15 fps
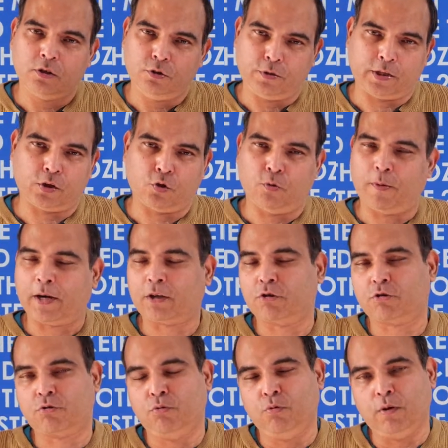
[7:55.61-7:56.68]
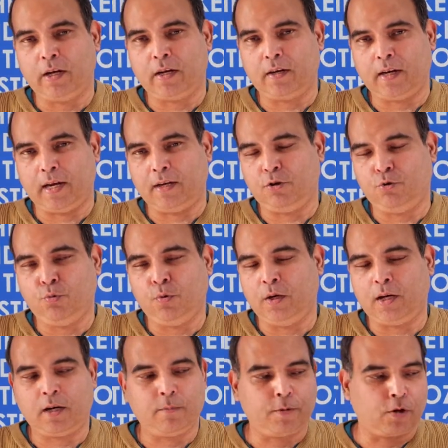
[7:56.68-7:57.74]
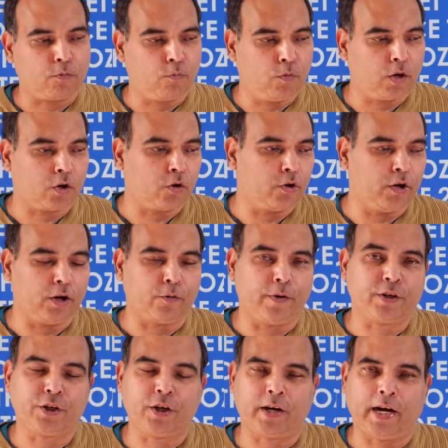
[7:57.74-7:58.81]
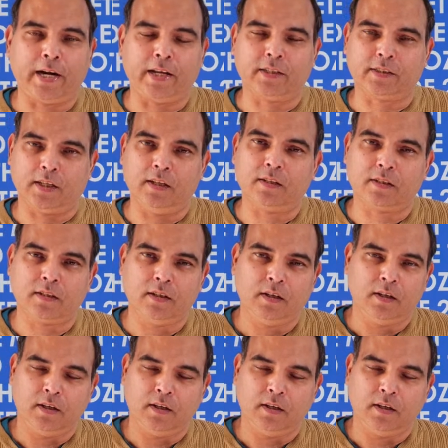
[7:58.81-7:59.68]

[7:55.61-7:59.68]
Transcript: you can go back to school and do a little bit of work on your equation writing skills